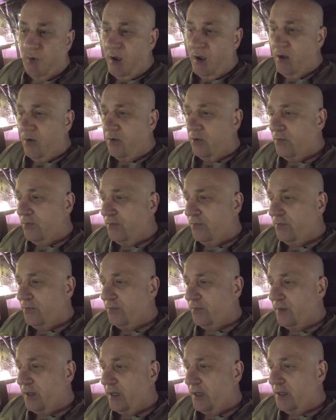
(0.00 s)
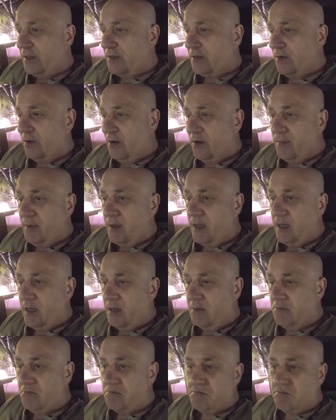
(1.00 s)
well, it's going to
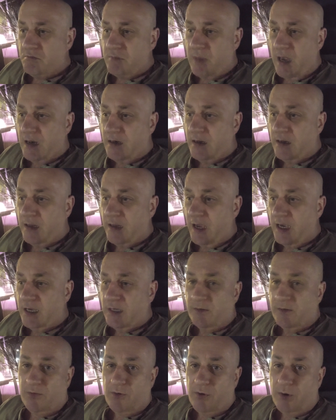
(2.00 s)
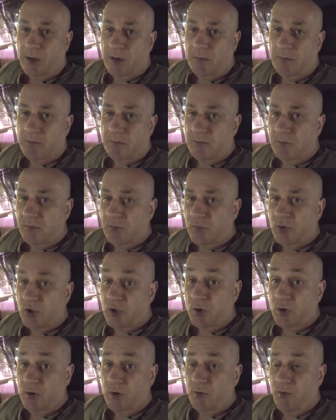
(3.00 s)
be end of days for it
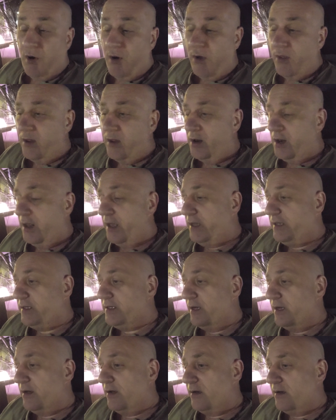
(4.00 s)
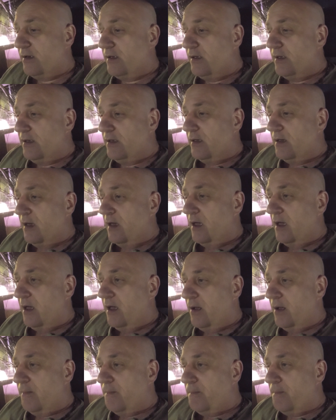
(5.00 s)
sooner rather than later.
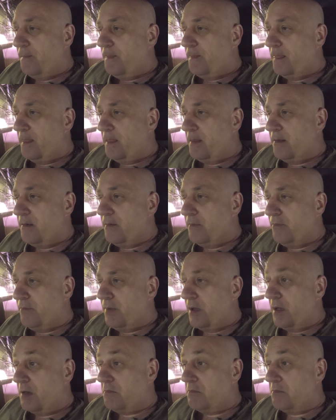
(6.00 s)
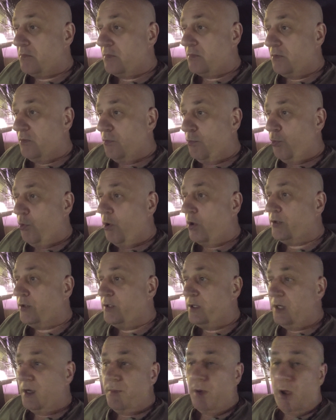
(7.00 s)
But what
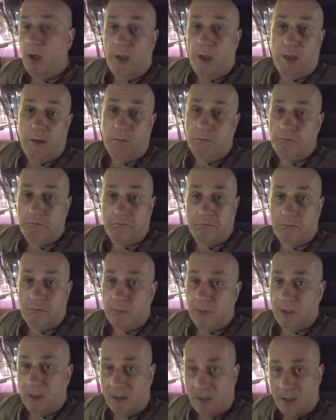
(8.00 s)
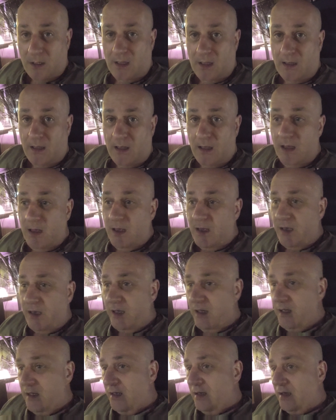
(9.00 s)
do you buy?
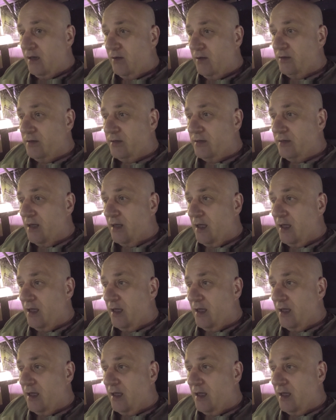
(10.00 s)
Because